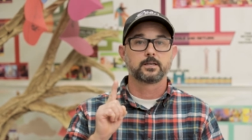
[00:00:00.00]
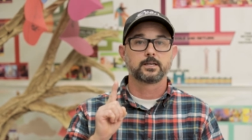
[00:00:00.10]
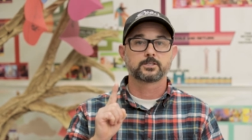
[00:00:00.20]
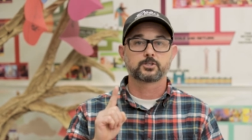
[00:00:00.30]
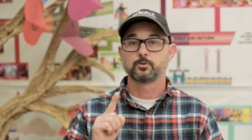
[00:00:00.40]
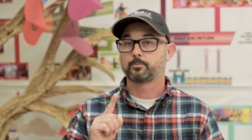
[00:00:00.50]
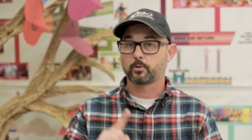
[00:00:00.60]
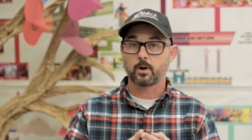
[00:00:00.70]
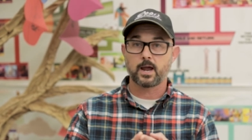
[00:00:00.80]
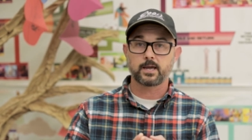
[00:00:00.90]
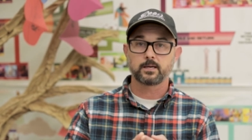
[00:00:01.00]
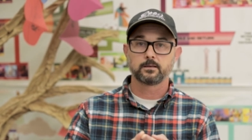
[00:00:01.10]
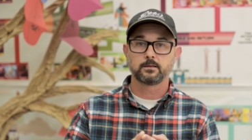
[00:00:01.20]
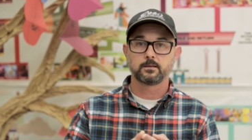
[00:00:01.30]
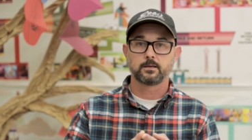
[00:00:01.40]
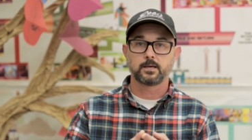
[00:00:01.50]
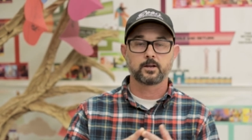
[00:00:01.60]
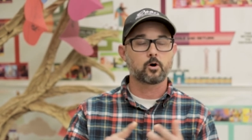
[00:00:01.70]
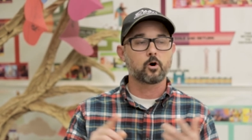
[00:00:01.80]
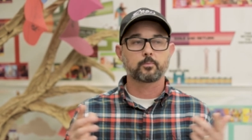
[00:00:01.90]
is to pray,
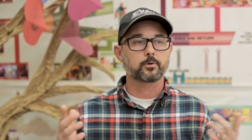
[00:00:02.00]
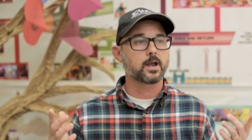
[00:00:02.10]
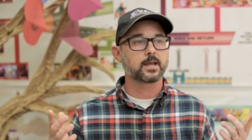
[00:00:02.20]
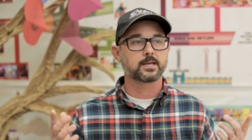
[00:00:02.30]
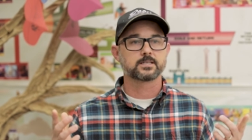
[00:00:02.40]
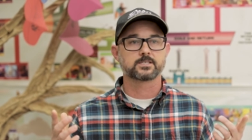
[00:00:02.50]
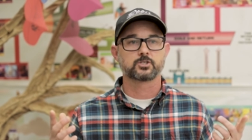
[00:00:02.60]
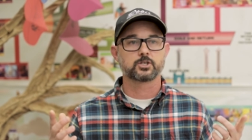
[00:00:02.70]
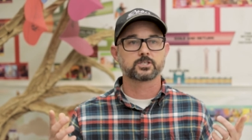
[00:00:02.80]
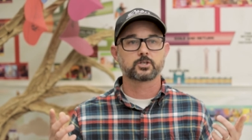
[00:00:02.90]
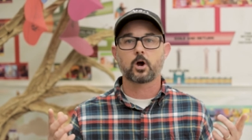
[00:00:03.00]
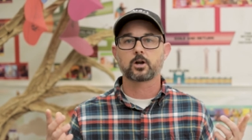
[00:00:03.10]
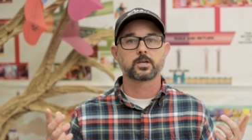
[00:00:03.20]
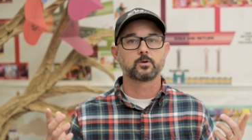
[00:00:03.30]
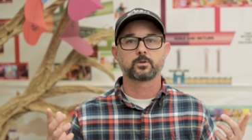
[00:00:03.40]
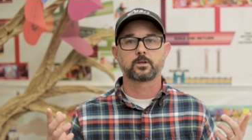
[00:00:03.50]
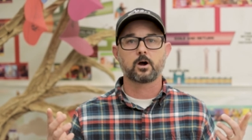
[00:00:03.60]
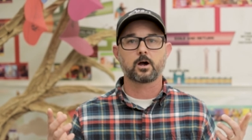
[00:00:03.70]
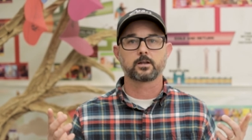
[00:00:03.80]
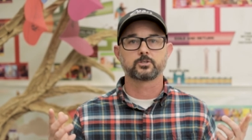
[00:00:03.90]
and all praying is is just talking with
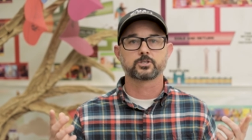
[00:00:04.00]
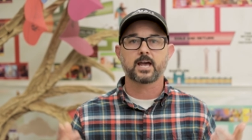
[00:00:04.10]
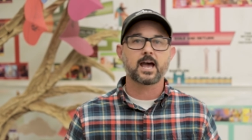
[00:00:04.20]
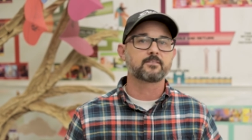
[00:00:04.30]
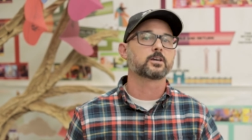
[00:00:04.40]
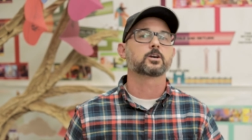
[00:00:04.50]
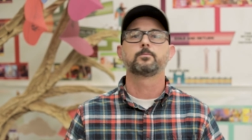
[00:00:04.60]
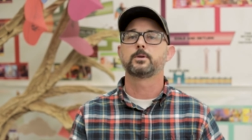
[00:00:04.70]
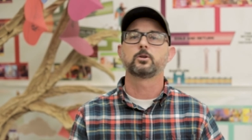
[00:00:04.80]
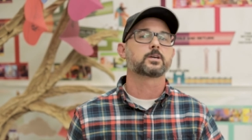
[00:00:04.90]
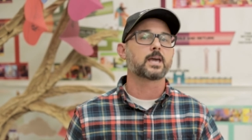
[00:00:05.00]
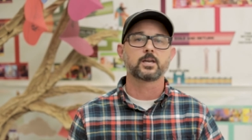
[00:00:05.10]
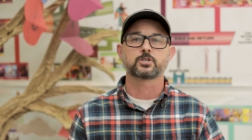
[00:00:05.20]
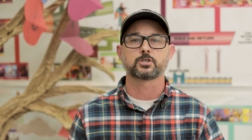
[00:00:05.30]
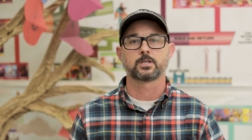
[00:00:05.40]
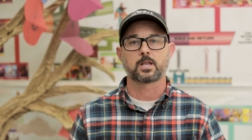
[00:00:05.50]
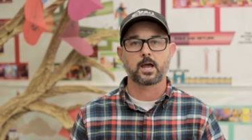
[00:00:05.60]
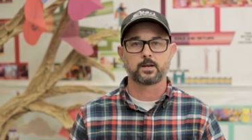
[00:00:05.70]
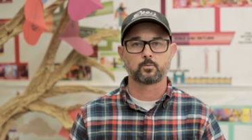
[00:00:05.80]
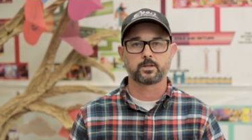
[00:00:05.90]
God, just having a communication
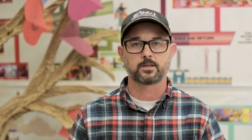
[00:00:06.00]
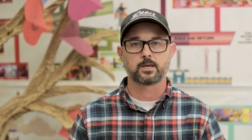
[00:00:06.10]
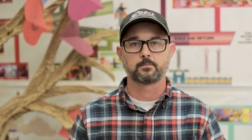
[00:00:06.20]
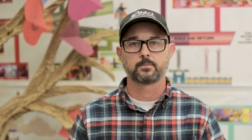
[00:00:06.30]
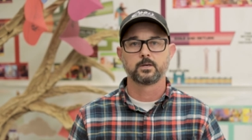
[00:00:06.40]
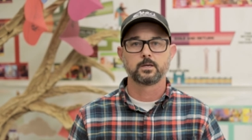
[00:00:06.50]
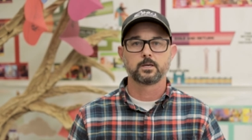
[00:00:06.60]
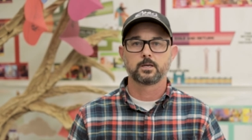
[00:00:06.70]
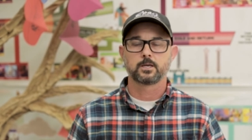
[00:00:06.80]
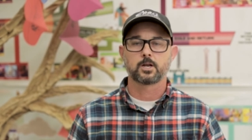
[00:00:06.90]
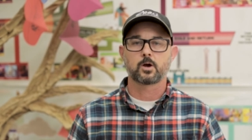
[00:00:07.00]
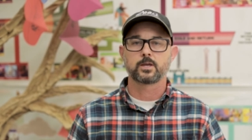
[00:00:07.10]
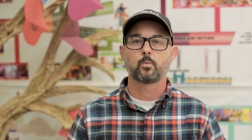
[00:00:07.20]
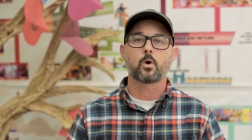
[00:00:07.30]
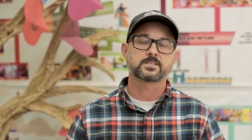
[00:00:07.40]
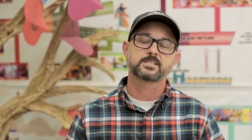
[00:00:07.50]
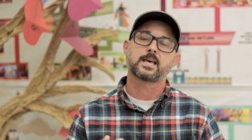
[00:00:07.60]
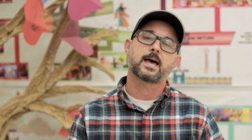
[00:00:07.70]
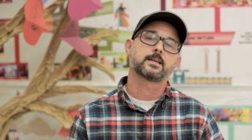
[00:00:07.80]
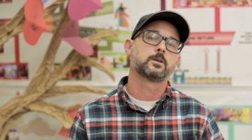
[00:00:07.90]
line with Him. You know, He wants
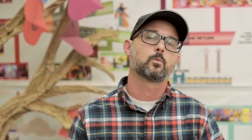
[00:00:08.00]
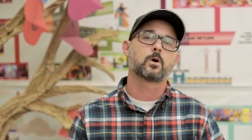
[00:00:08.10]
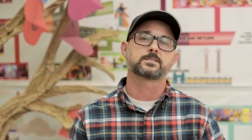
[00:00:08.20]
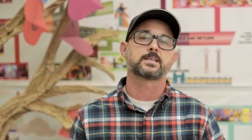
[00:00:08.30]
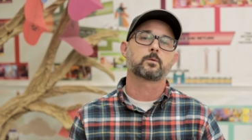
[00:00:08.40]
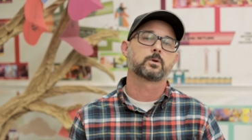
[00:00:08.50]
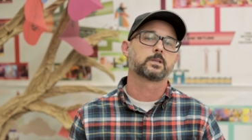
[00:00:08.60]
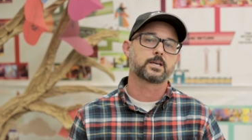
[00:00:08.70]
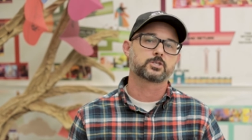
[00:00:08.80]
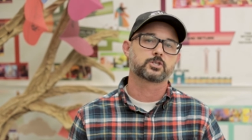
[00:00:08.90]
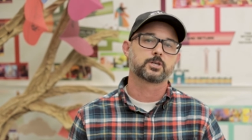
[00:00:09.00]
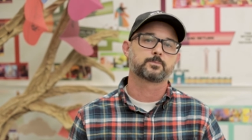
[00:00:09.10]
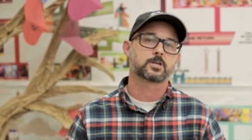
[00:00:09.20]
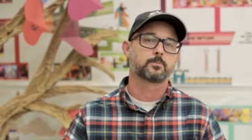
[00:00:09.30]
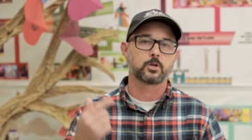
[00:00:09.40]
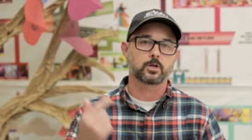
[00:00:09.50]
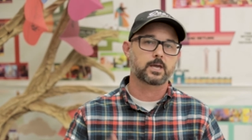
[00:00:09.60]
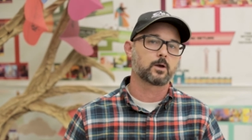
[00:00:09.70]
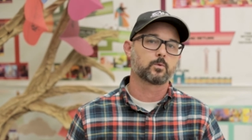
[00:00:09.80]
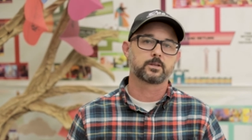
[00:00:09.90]
that. He wants that relationship to
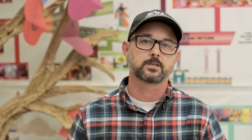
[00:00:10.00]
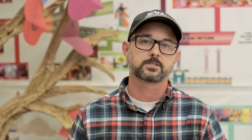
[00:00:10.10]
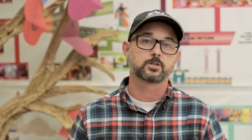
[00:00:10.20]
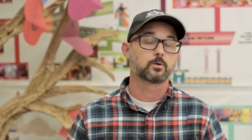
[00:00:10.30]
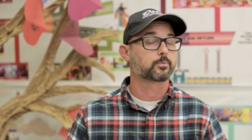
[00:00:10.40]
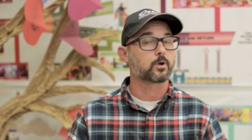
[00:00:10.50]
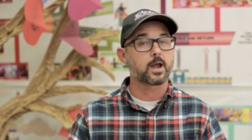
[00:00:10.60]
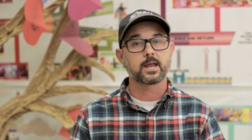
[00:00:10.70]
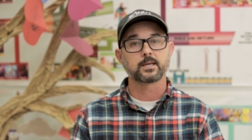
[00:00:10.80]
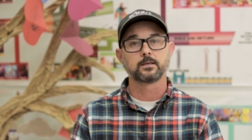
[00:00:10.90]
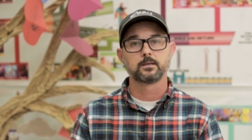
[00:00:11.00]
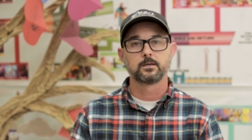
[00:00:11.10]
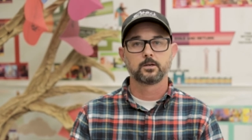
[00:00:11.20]
communicate with us. So praying,